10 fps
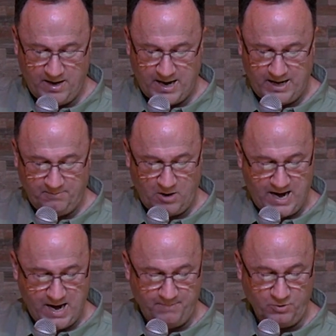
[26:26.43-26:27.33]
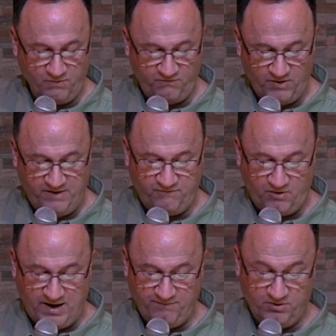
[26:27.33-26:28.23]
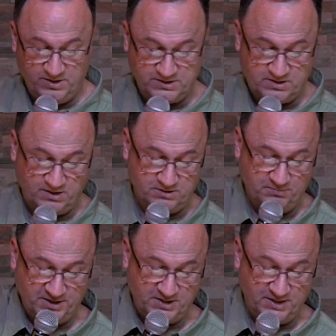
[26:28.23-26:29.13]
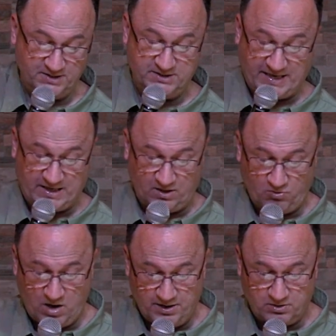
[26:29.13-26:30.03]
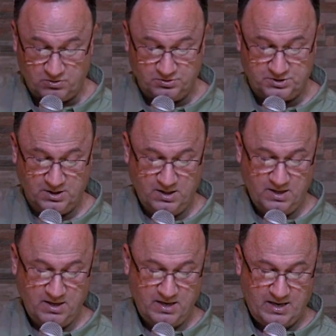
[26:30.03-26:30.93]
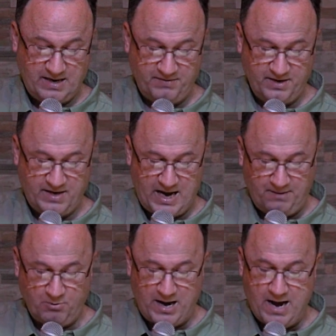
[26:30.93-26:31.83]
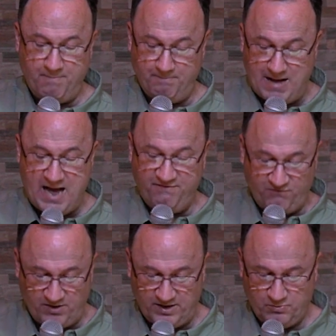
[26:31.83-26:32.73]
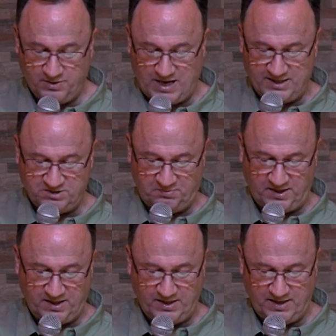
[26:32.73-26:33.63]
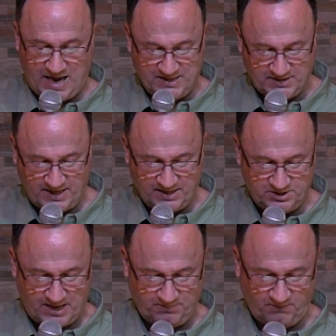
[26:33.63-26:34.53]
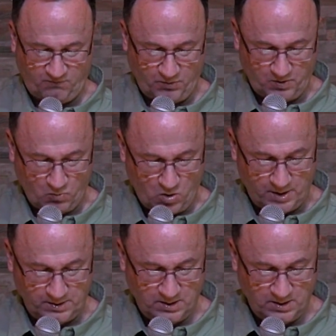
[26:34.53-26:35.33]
Abraham, your friend forever, is mentioned in 2 Chronicles. And then Abraham, my friend, when God's speaking in Isaiah chapter 41.